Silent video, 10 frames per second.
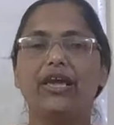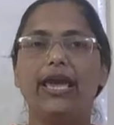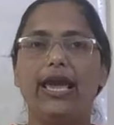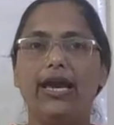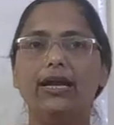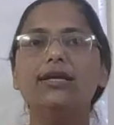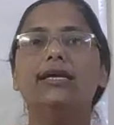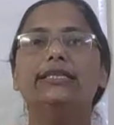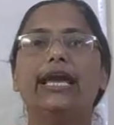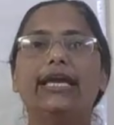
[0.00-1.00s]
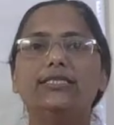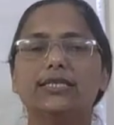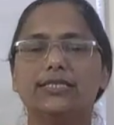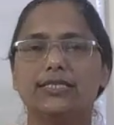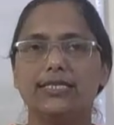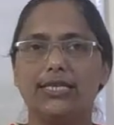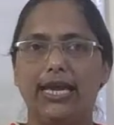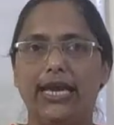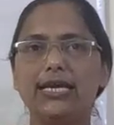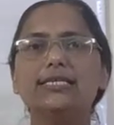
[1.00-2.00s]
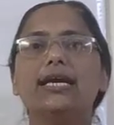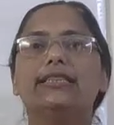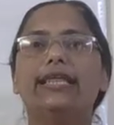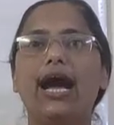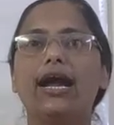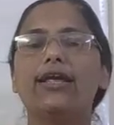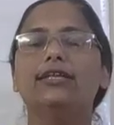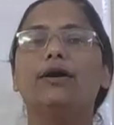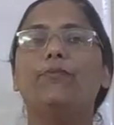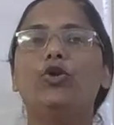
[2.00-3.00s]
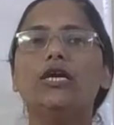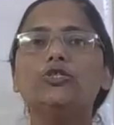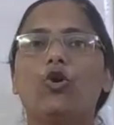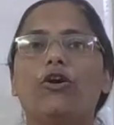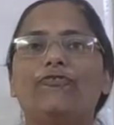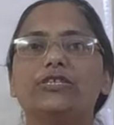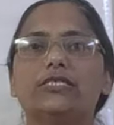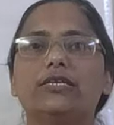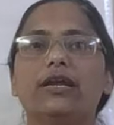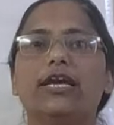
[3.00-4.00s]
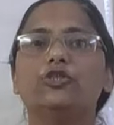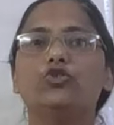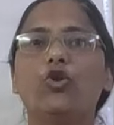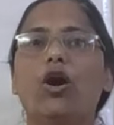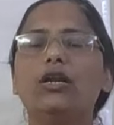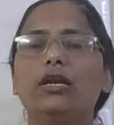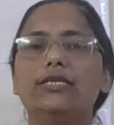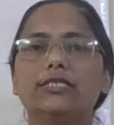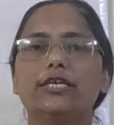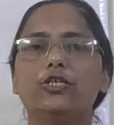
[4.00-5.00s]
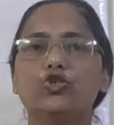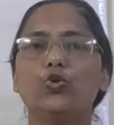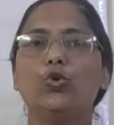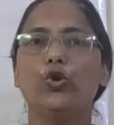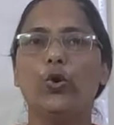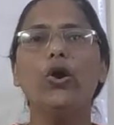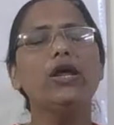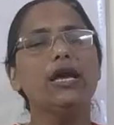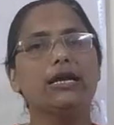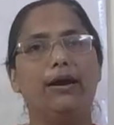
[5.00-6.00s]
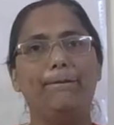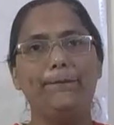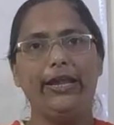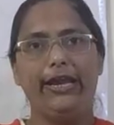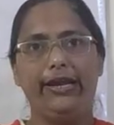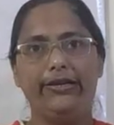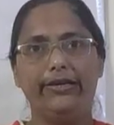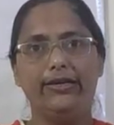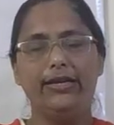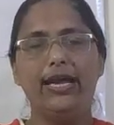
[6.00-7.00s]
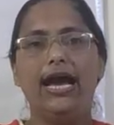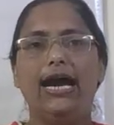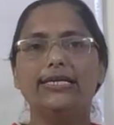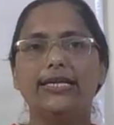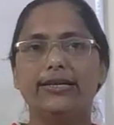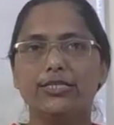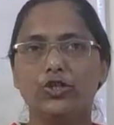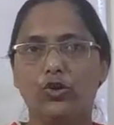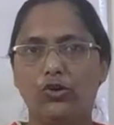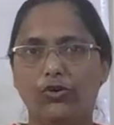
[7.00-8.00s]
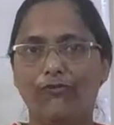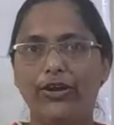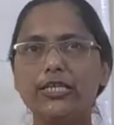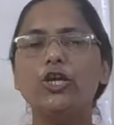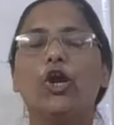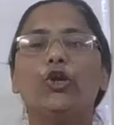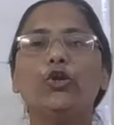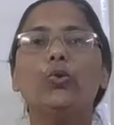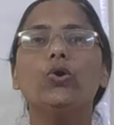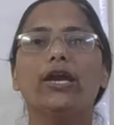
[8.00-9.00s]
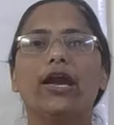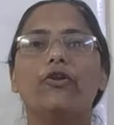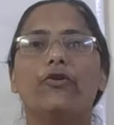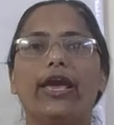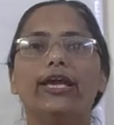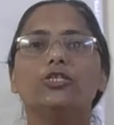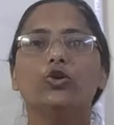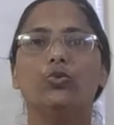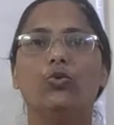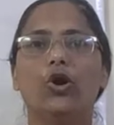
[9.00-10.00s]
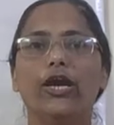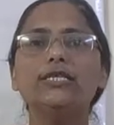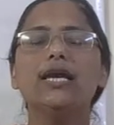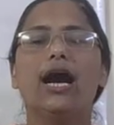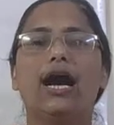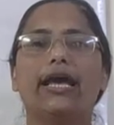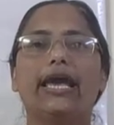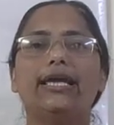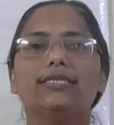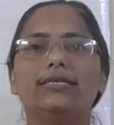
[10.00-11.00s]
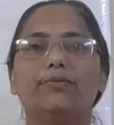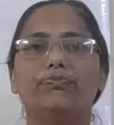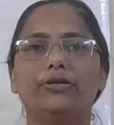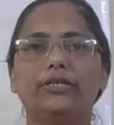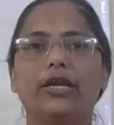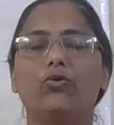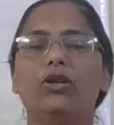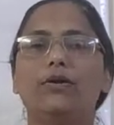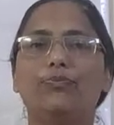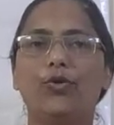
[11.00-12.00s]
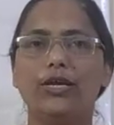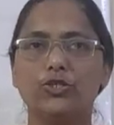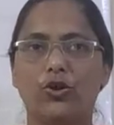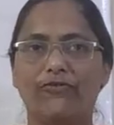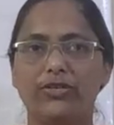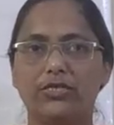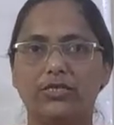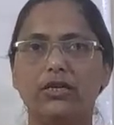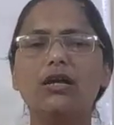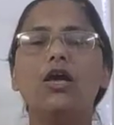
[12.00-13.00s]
Here the injustice is that the police officer is not listening to your complaint. As a result of which you can raise your voice against that particular police officer.